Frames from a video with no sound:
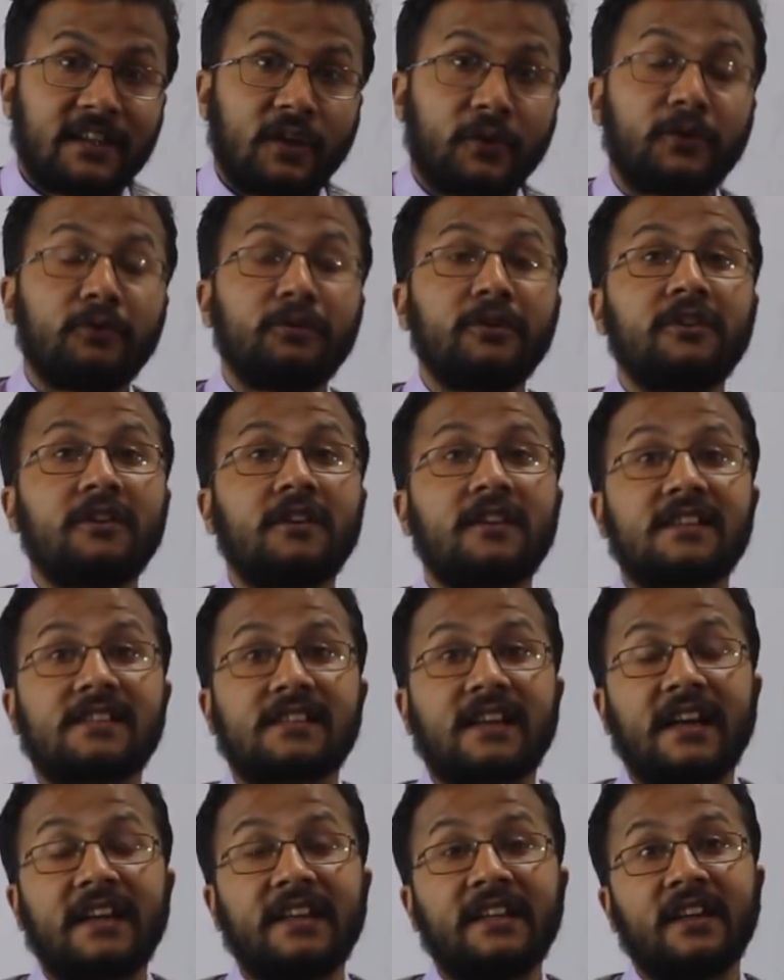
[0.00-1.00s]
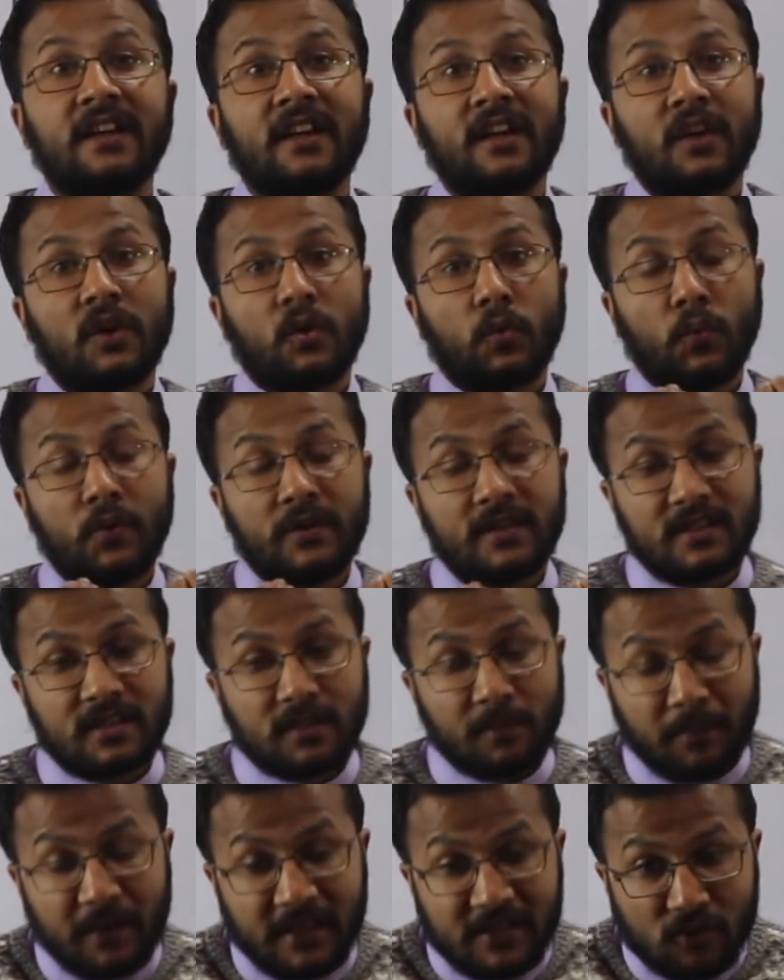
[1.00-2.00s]
Now you need to decide which is
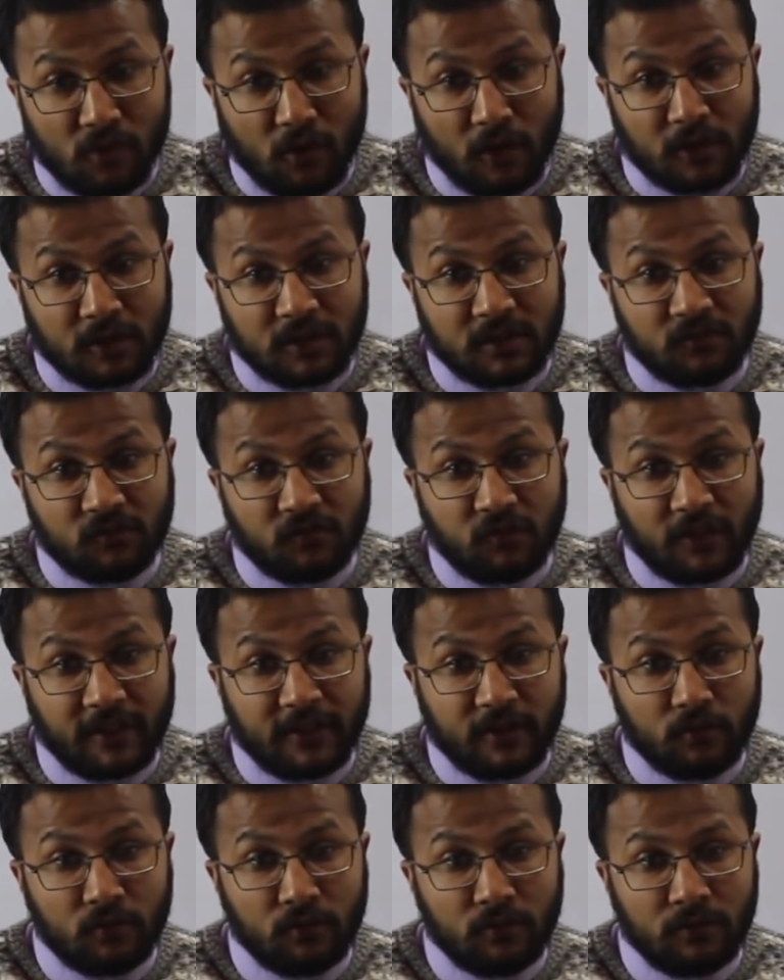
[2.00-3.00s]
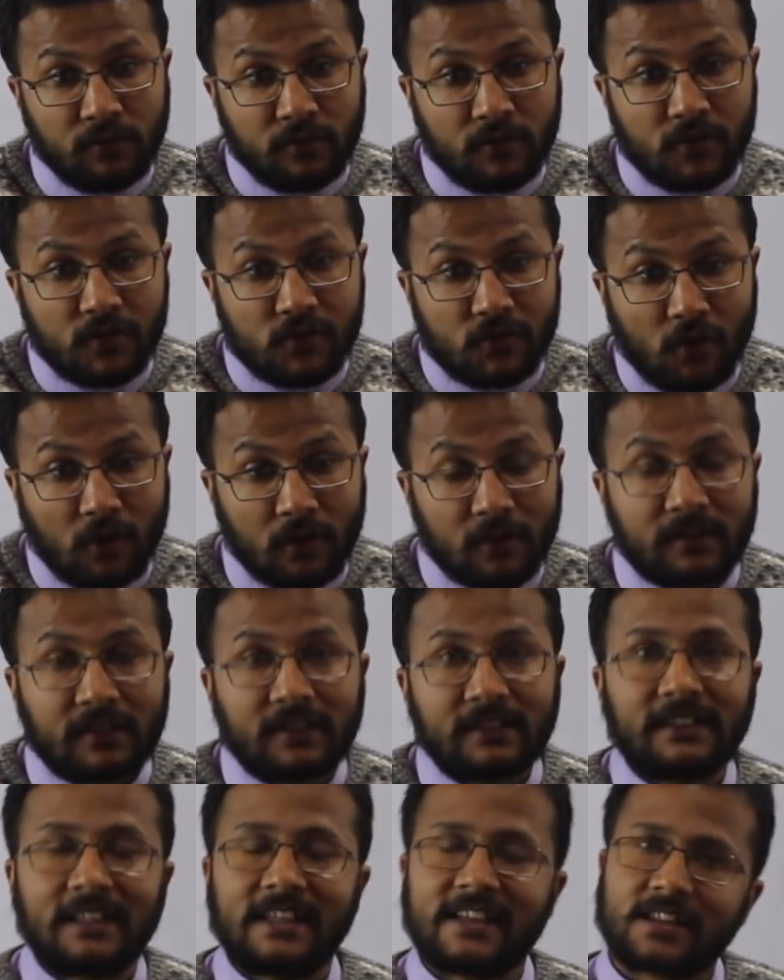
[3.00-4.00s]
the best algorithm for you to sort
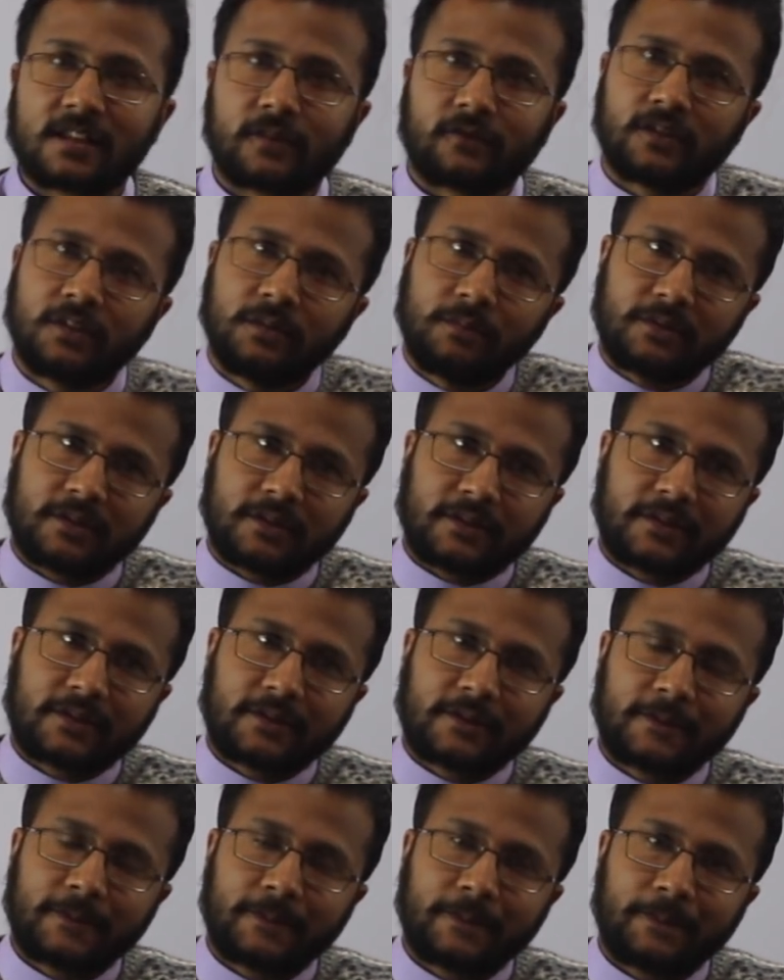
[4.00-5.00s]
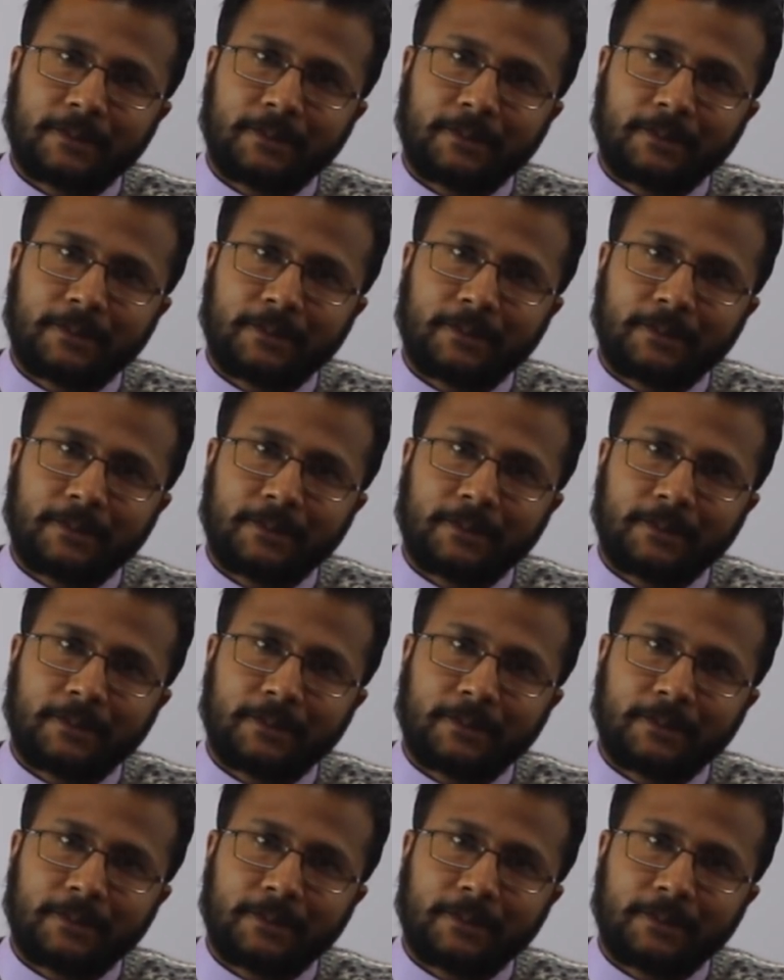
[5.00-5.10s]
the list of numbers,